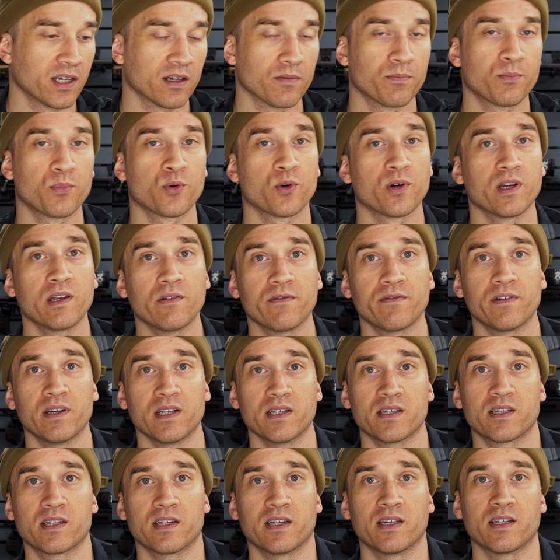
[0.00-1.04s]
of
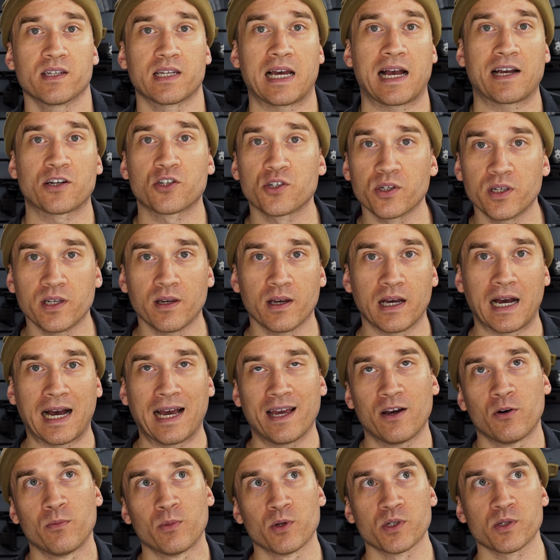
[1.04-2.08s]
pre-fits is actually, I
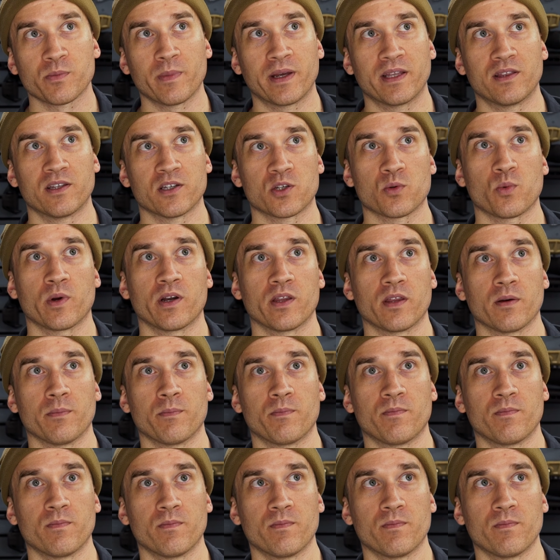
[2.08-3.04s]
almost made this one of the